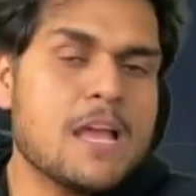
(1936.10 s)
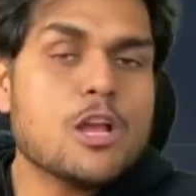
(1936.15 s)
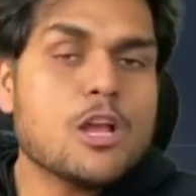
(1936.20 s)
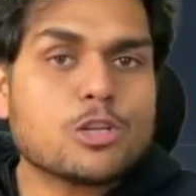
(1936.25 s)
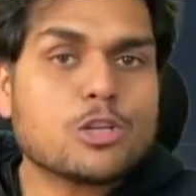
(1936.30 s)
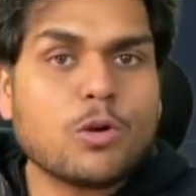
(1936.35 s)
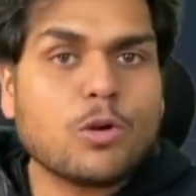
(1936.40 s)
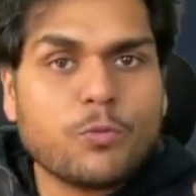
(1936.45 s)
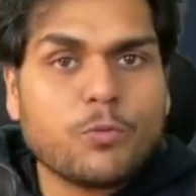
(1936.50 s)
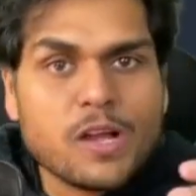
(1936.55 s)

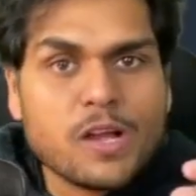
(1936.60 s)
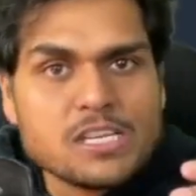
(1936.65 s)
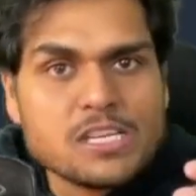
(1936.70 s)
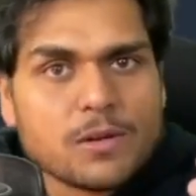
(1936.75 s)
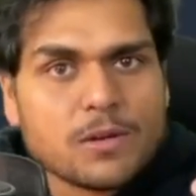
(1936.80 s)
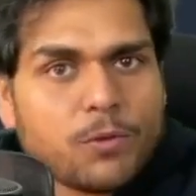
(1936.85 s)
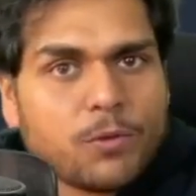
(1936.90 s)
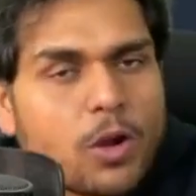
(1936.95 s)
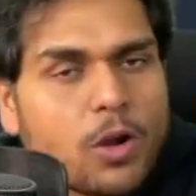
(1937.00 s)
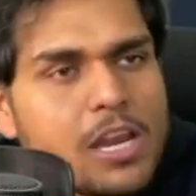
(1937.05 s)
So first
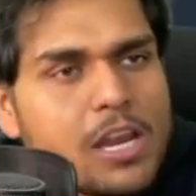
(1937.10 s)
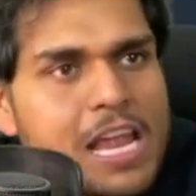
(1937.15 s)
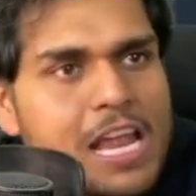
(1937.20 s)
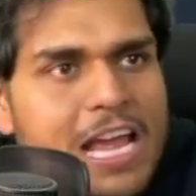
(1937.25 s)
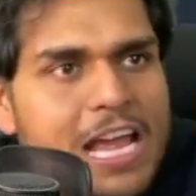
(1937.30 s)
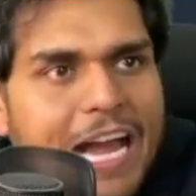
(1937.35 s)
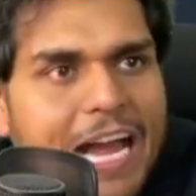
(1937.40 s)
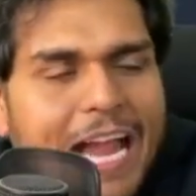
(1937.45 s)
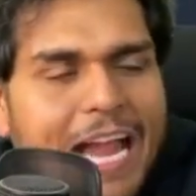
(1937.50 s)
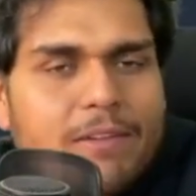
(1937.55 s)
of all,
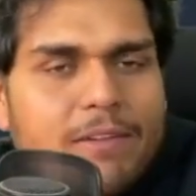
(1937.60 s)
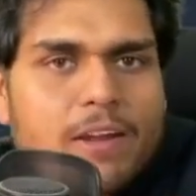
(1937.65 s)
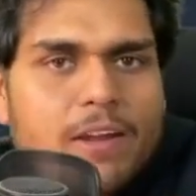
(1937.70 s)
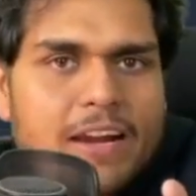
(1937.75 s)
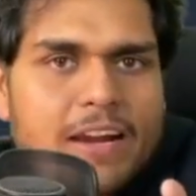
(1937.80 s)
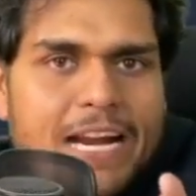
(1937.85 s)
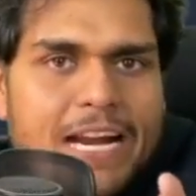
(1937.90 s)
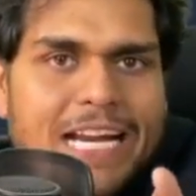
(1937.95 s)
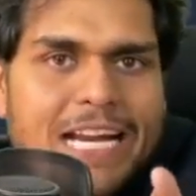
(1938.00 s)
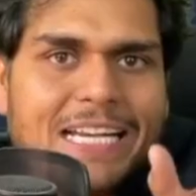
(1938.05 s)
I will
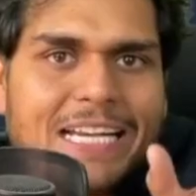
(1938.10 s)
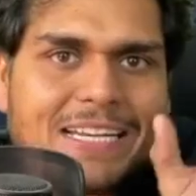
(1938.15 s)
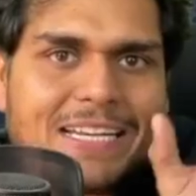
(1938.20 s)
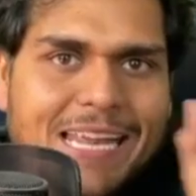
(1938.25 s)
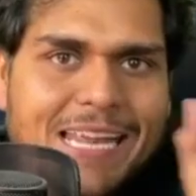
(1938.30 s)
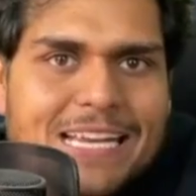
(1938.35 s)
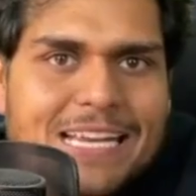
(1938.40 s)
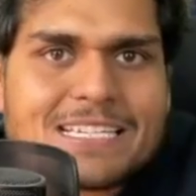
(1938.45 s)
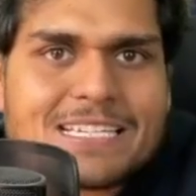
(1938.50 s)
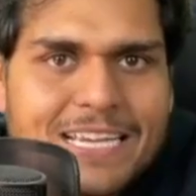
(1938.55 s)
write
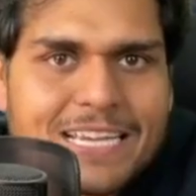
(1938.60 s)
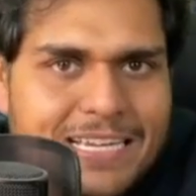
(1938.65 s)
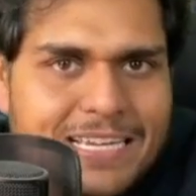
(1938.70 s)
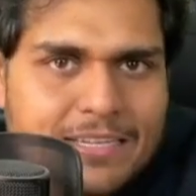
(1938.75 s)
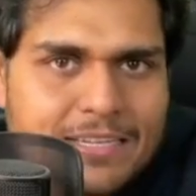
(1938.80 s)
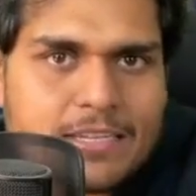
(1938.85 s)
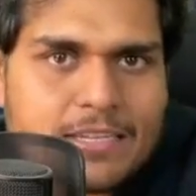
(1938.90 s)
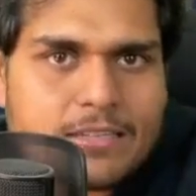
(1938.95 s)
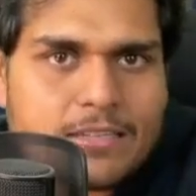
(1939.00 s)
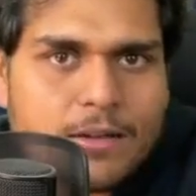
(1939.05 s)
test
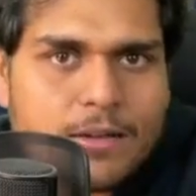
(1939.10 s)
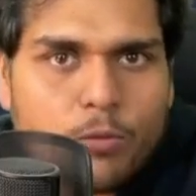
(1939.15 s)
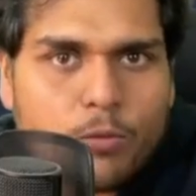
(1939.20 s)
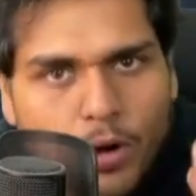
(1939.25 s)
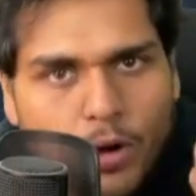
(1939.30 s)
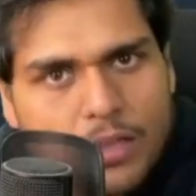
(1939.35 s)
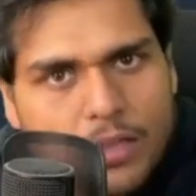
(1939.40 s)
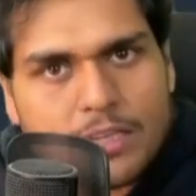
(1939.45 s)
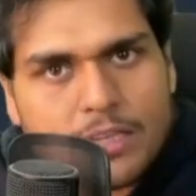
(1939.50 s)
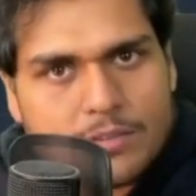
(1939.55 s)
cases
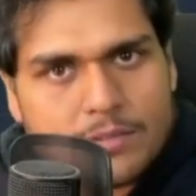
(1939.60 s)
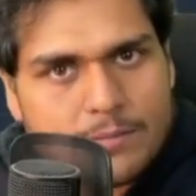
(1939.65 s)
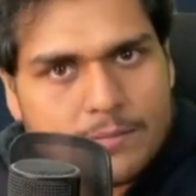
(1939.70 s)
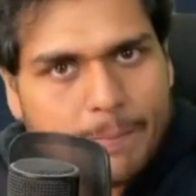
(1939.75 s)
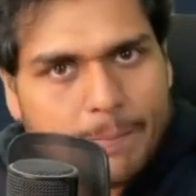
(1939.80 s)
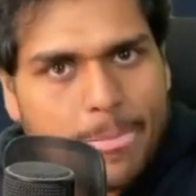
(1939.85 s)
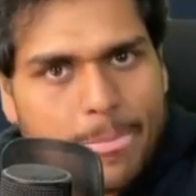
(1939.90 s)
for this.